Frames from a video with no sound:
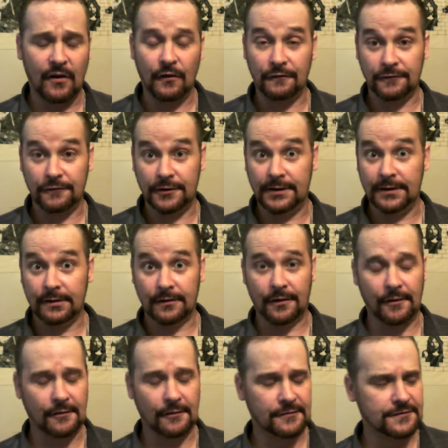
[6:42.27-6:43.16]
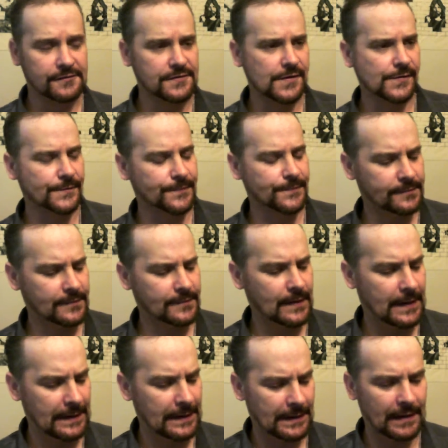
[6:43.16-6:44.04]
over a year ago. So
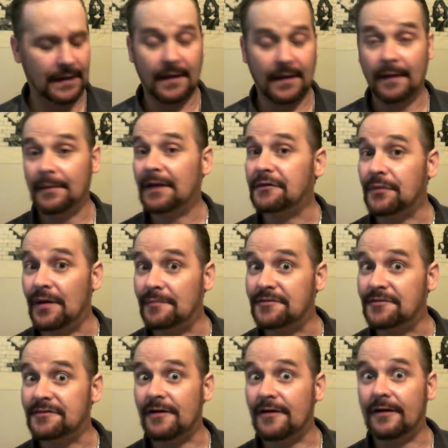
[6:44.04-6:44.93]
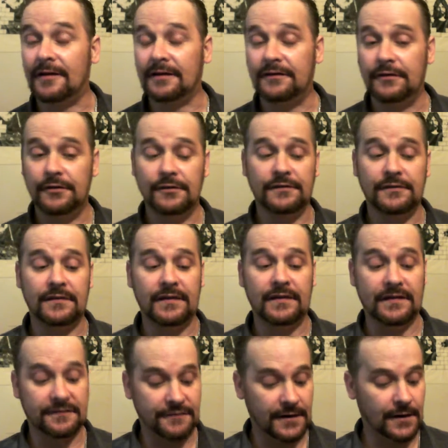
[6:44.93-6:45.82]
that's why I'm starting to do
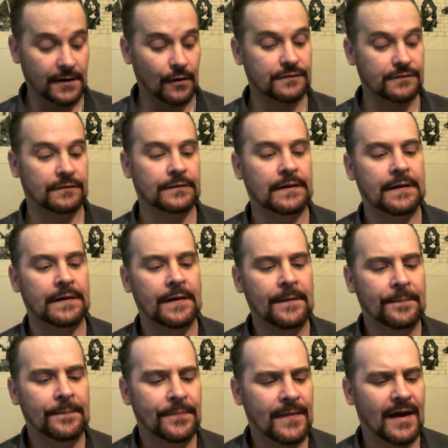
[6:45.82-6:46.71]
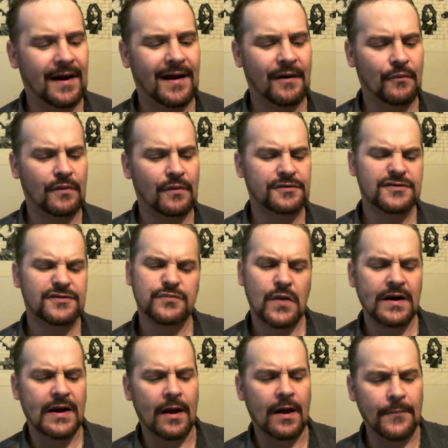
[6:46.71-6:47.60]
these videos. And I just
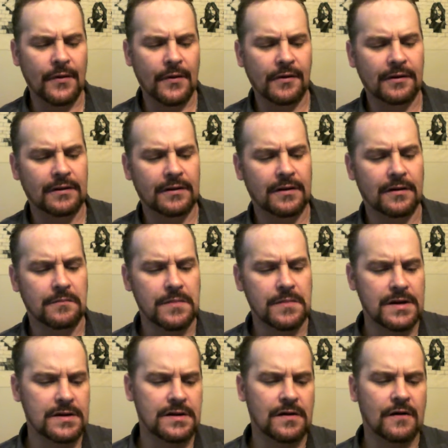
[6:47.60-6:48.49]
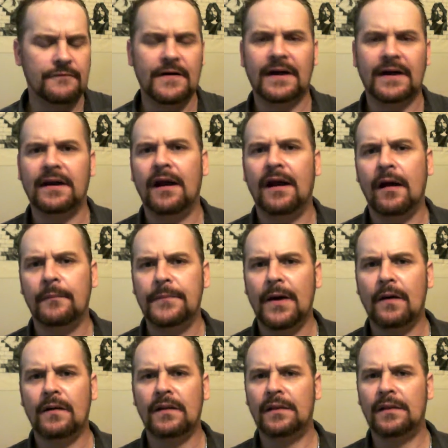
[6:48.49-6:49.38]
want to help out a little bit. If I can help
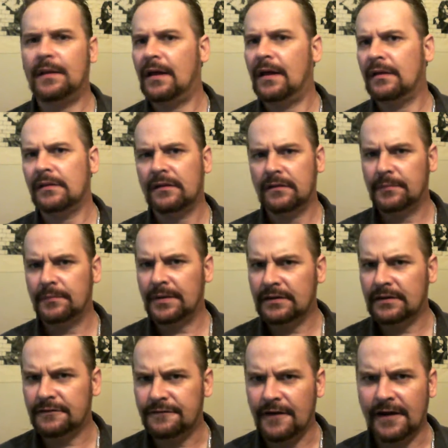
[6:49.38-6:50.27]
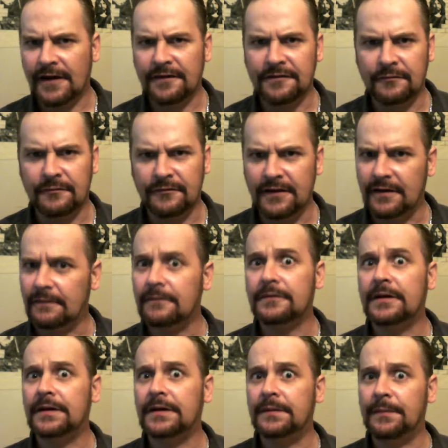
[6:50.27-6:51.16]
you out a little bit to find some
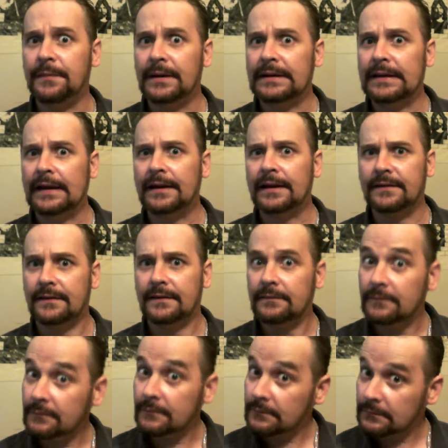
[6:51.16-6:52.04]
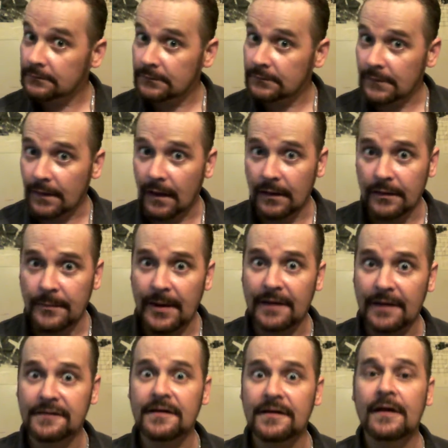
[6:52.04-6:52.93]
flavors that you might like, then all the
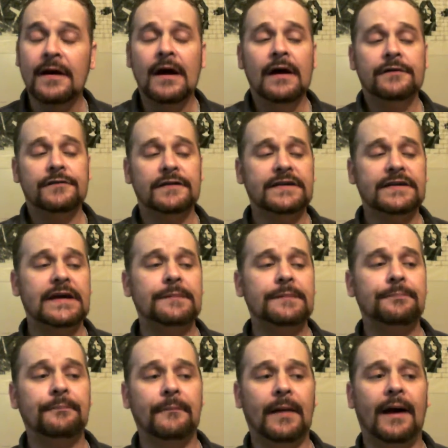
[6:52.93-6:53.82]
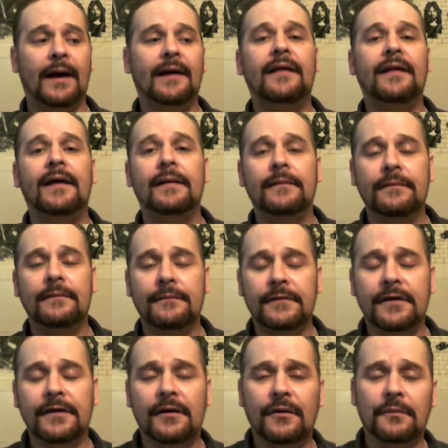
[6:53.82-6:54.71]
best. Just keep in mind that
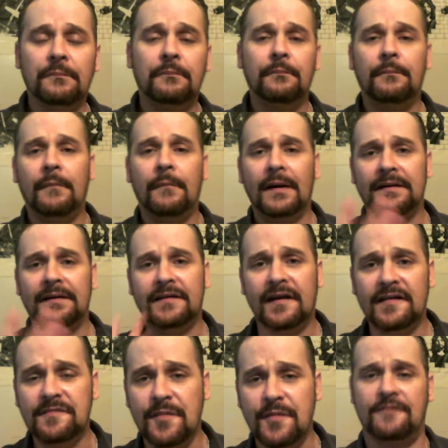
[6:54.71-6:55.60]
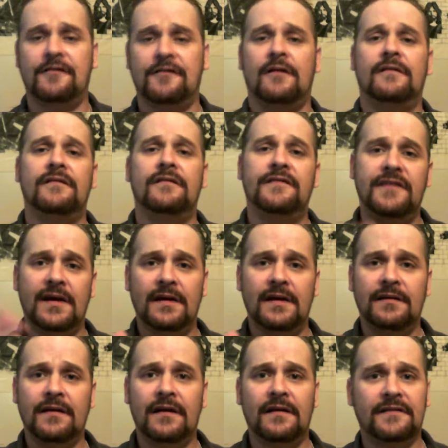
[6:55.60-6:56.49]
my taste buds aren't the
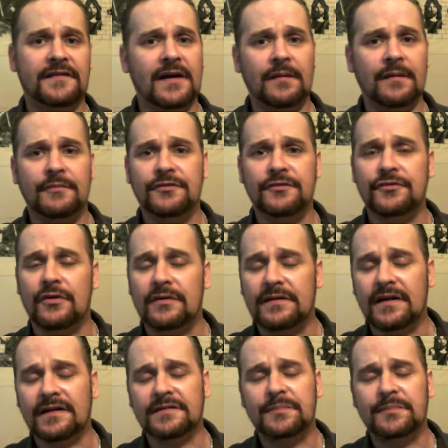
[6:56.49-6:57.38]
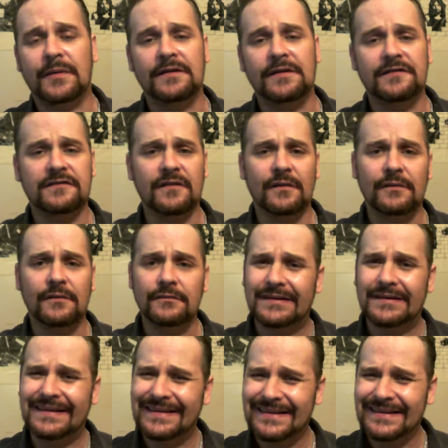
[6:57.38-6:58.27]
same as your taste buds. So